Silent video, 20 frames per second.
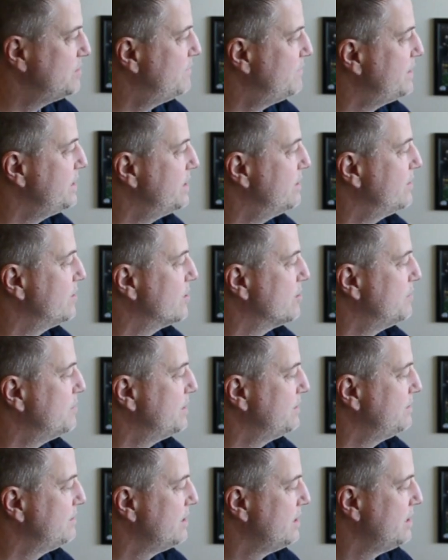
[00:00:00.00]
video here. But
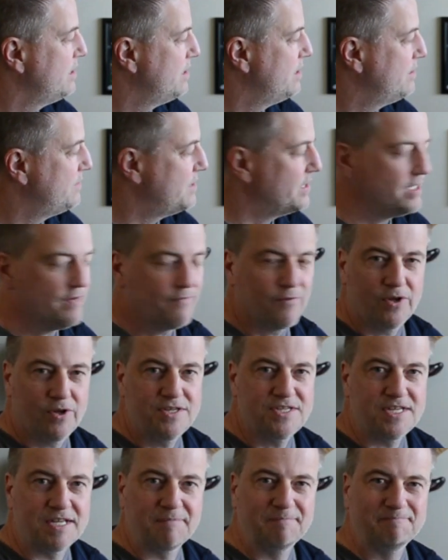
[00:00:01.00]
thank you for listening.